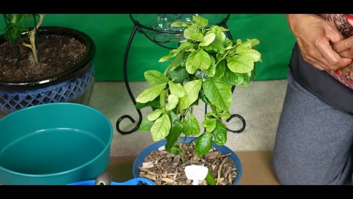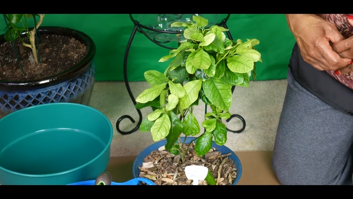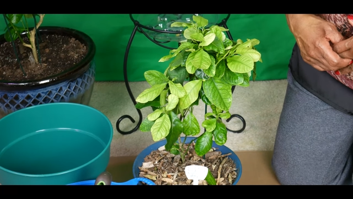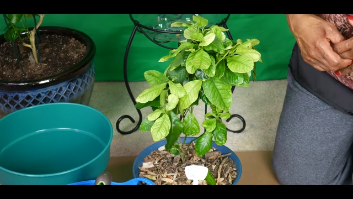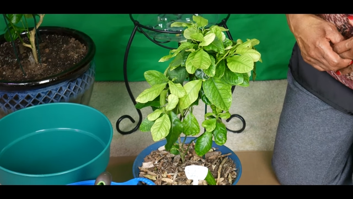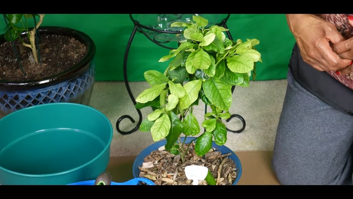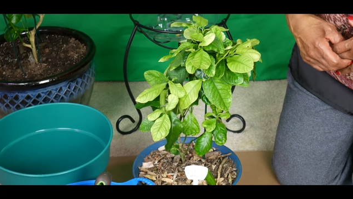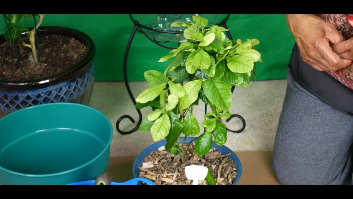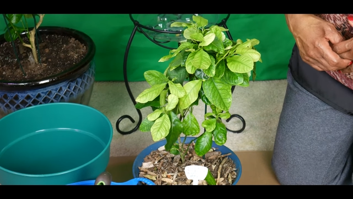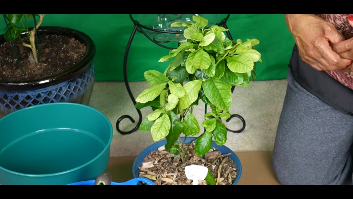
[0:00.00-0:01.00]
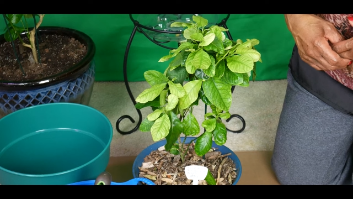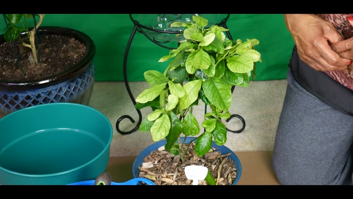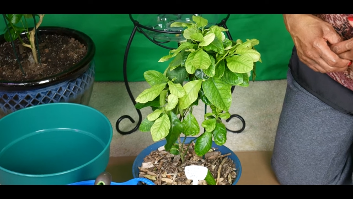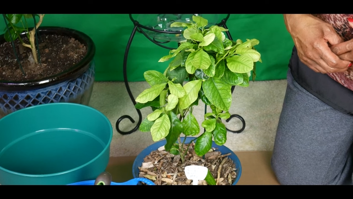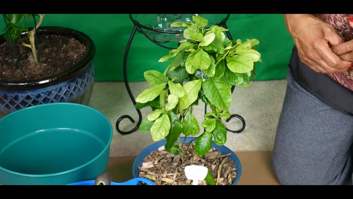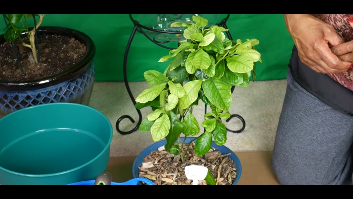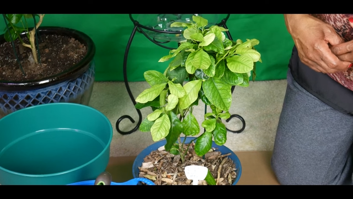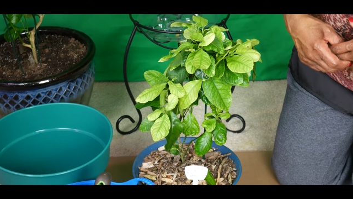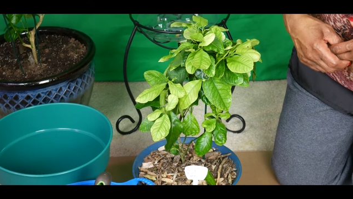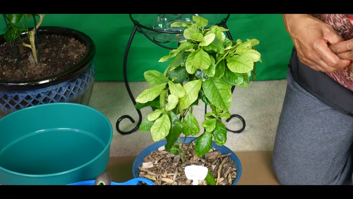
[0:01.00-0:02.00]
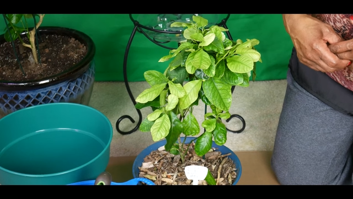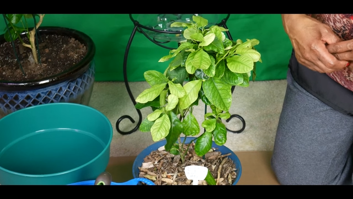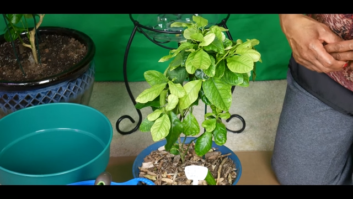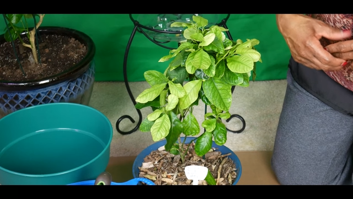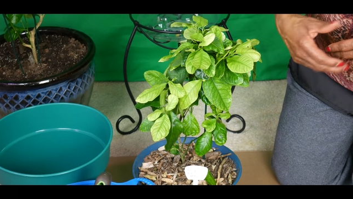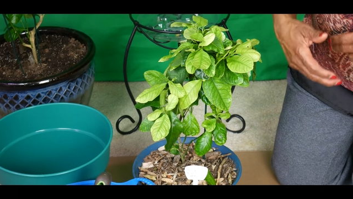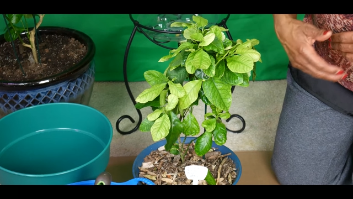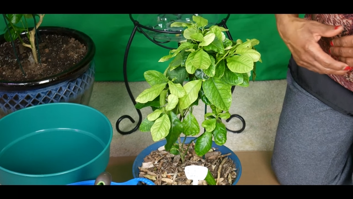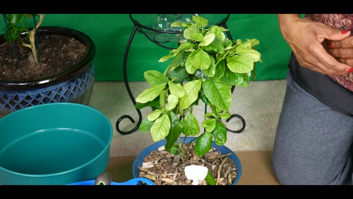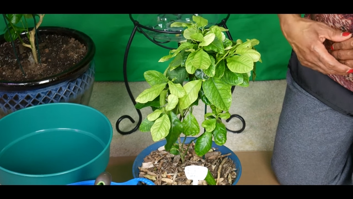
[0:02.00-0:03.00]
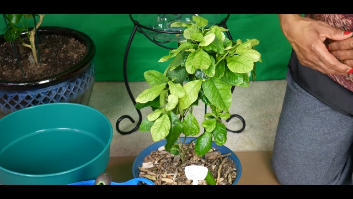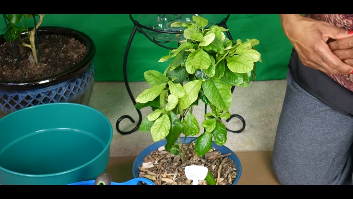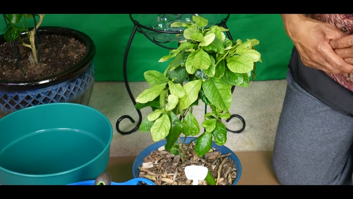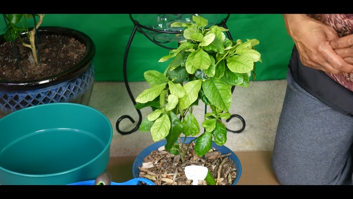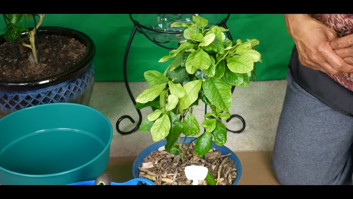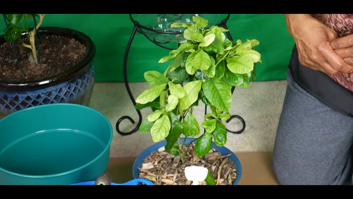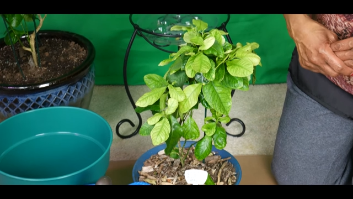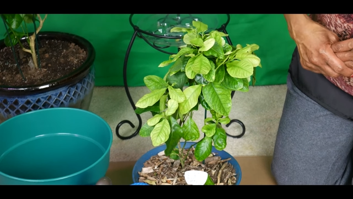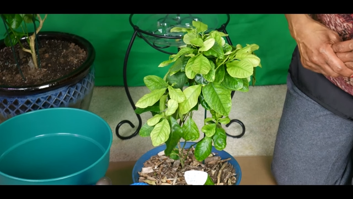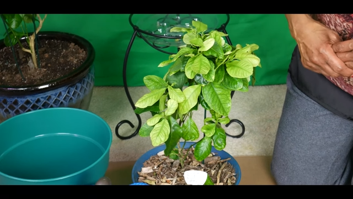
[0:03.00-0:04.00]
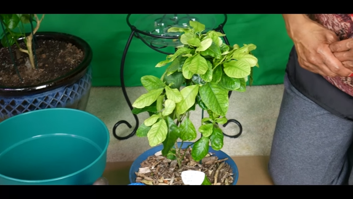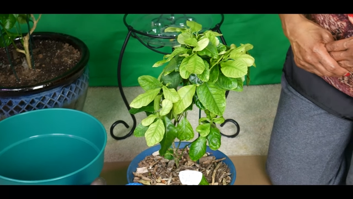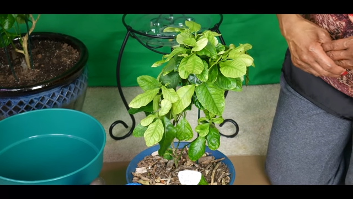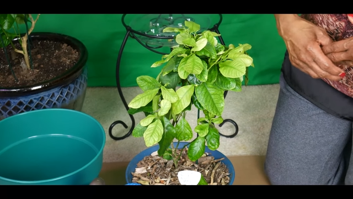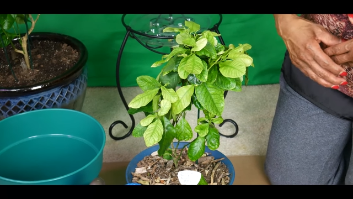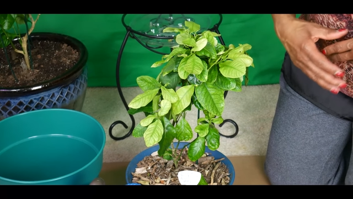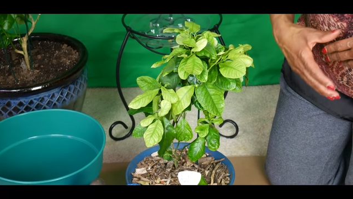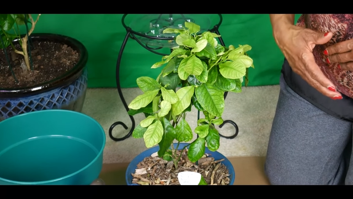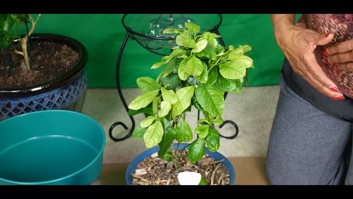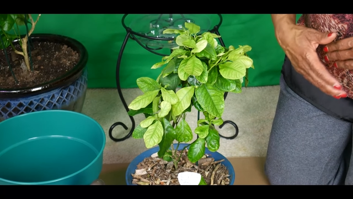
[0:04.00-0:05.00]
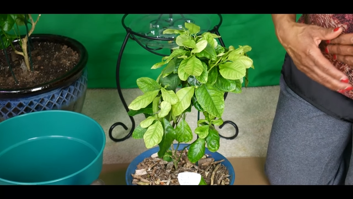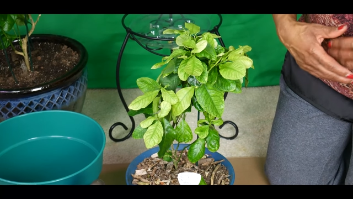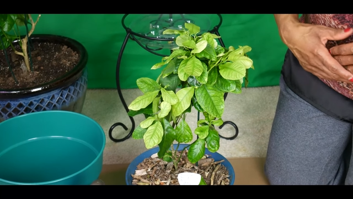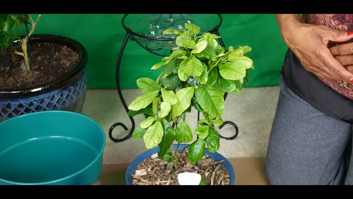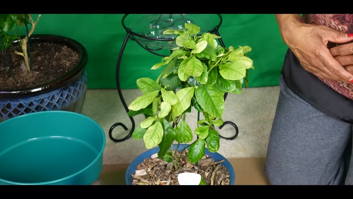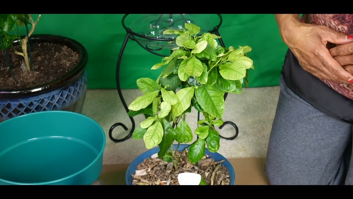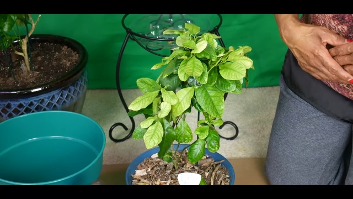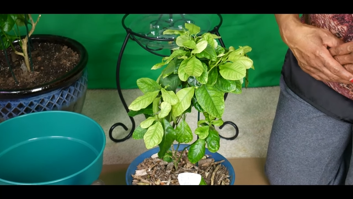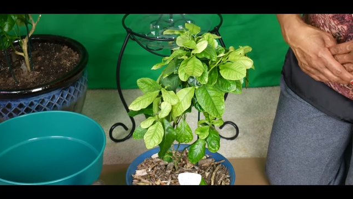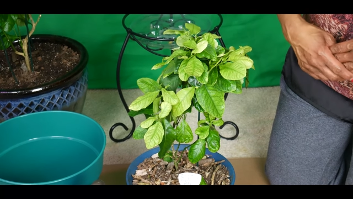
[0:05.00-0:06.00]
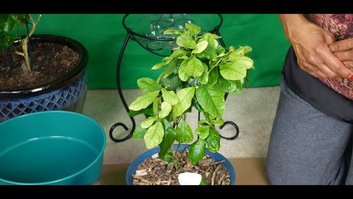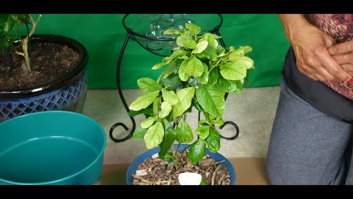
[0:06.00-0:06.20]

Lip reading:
(no speaker visible)